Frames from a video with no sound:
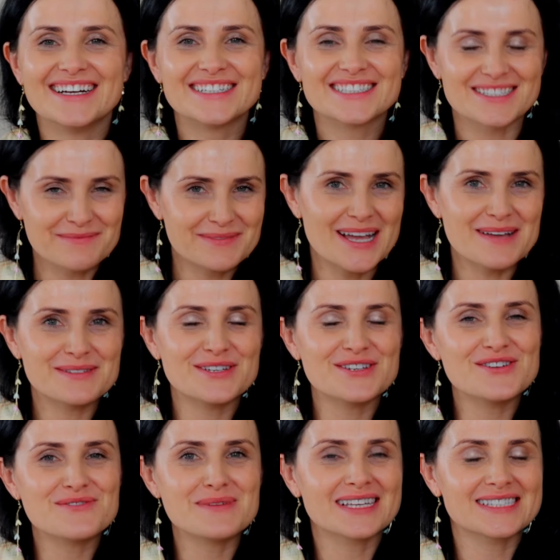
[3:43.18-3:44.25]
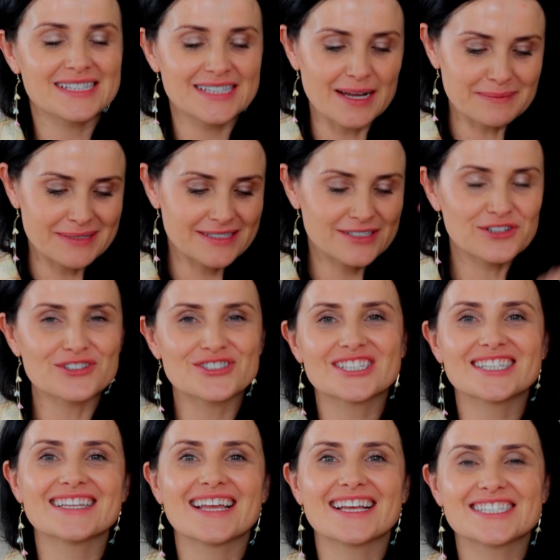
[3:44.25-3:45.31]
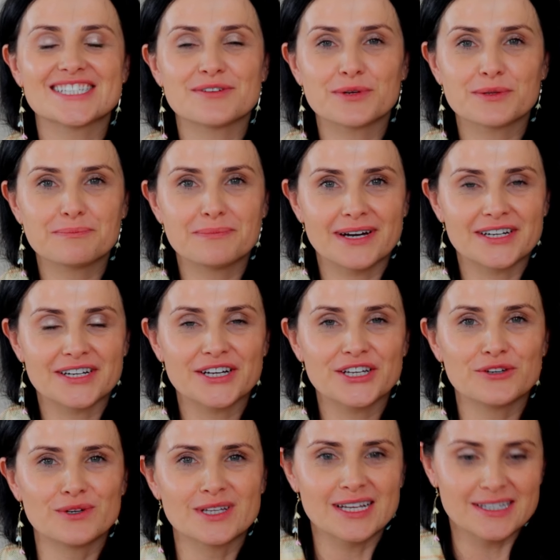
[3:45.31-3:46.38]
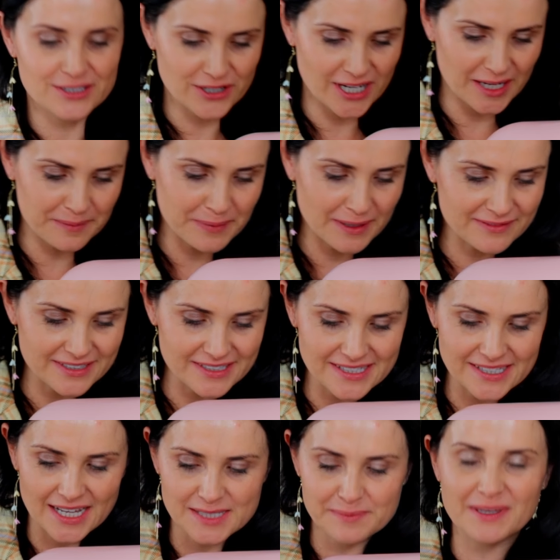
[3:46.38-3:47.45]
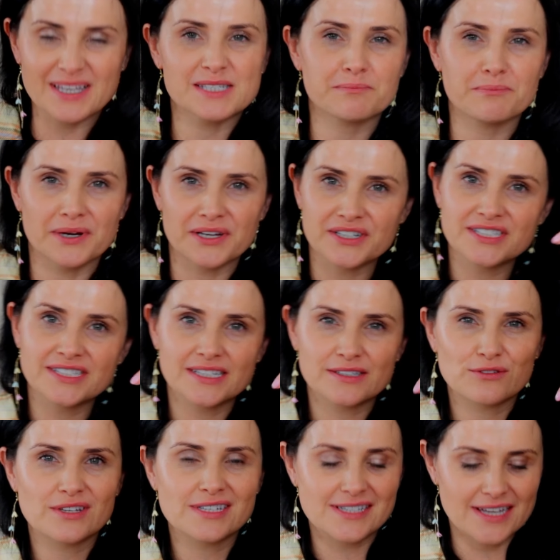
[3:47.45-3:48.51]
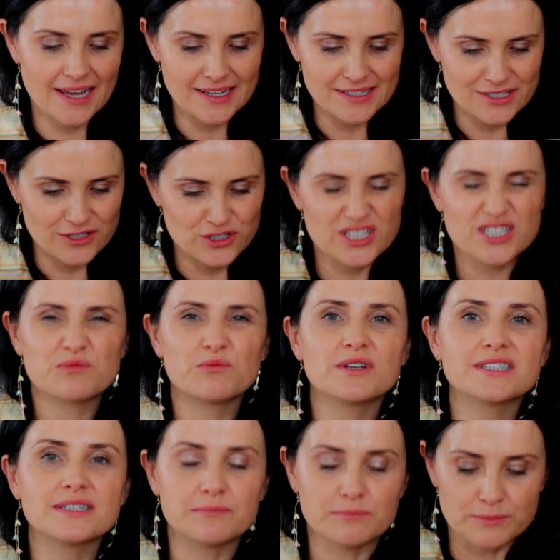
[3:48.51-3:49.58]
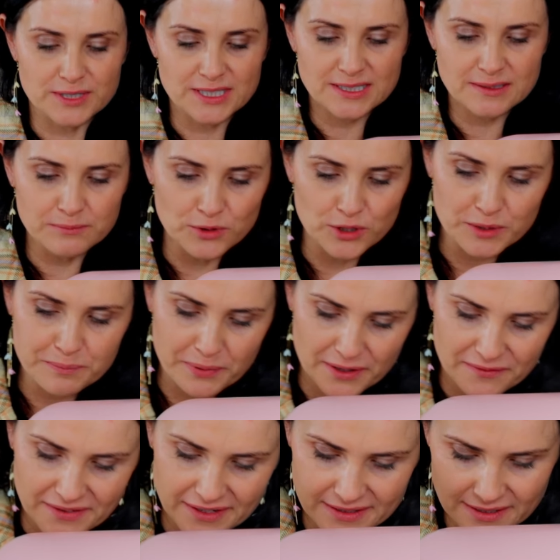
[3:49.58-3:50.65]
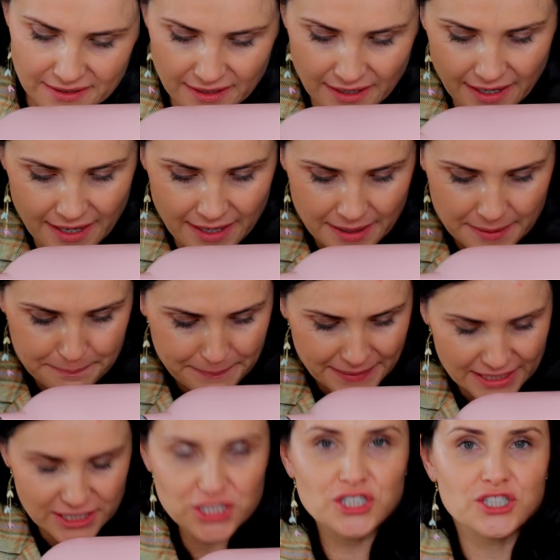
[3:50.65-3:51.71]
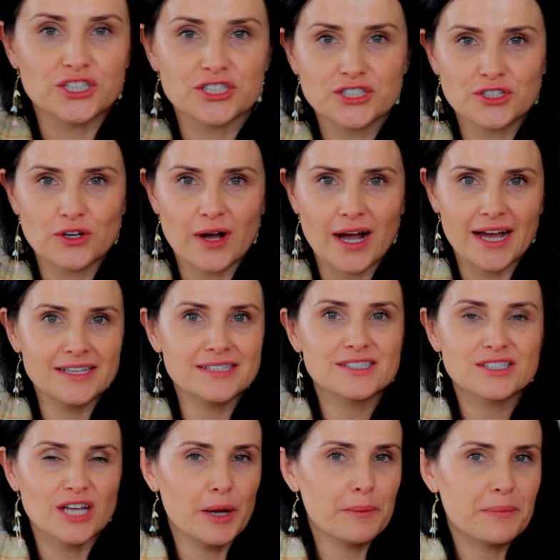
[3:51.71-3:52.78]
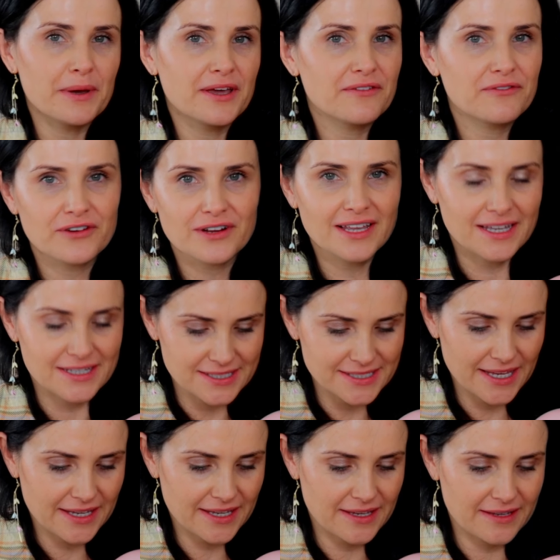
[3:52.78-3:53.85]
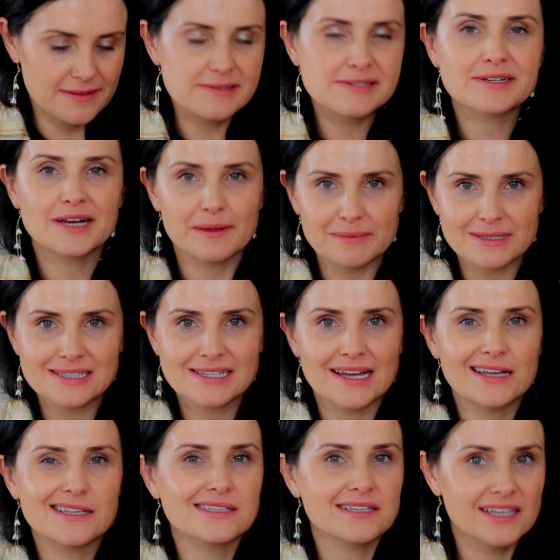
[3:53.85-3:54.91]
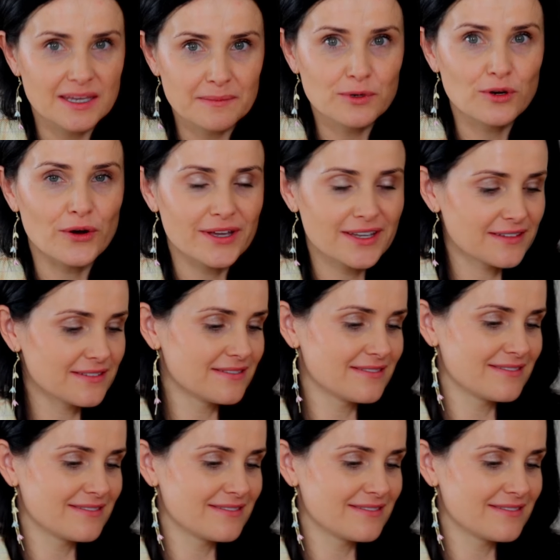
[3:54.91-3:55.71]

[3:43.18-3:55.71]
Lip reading: Sometimes when you're mixing up the Dulce de Leche with butter, you wanna scrape up the sides because butter sticks to the sides, so you just want the smooth, perfect mixture. So I stop it for like a second, scrape the sides and keep going.